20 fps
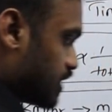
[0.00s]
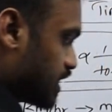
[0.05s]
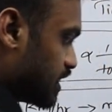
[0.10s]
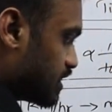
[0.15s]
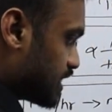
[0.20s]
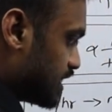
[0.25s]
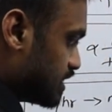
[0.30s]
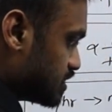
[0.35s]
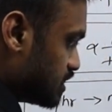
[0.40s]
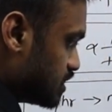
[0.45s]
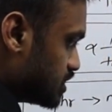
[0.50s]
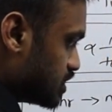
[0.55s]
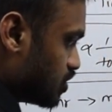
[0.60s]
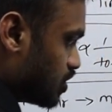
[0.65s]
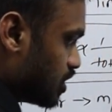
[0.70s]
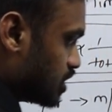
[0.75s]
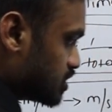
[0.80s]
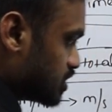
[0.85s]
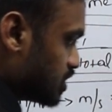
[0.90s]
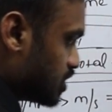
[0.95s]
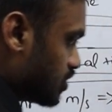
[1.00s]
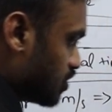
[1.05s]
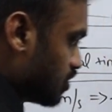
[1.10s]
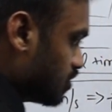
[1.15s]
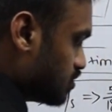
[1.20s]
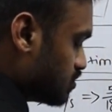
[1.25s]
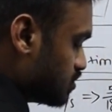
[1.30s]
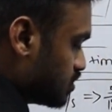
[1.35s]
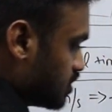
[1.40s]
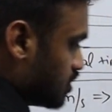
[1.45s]
we can cancel 0 and
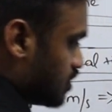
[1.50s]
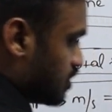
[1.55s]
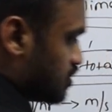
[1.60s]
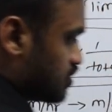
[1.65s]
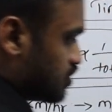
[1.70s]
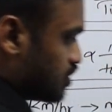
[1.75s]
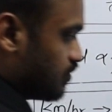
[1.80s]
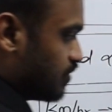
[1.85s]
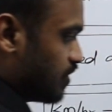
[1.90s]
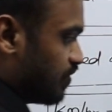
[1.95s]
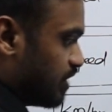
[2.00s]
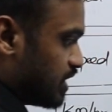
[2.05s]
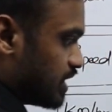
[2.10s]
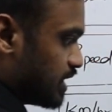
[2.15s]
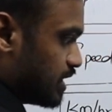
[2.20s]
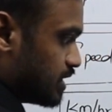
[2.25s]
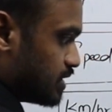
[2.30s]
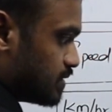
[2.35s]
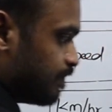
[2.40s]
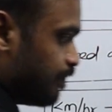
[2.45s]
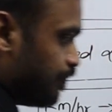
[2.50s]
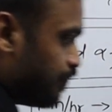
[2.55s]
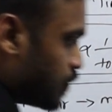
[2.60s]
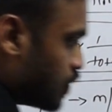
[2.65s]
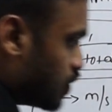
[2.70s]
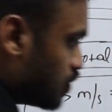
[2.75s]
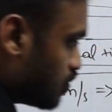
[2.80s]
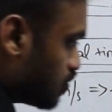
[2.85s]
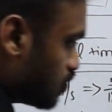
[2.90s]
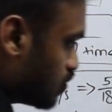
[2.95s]
0. So we will get
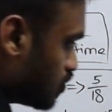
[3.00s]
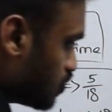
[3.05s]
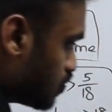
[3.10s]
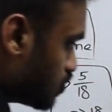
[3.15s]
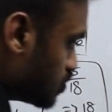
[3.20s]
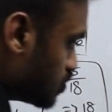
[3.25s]
2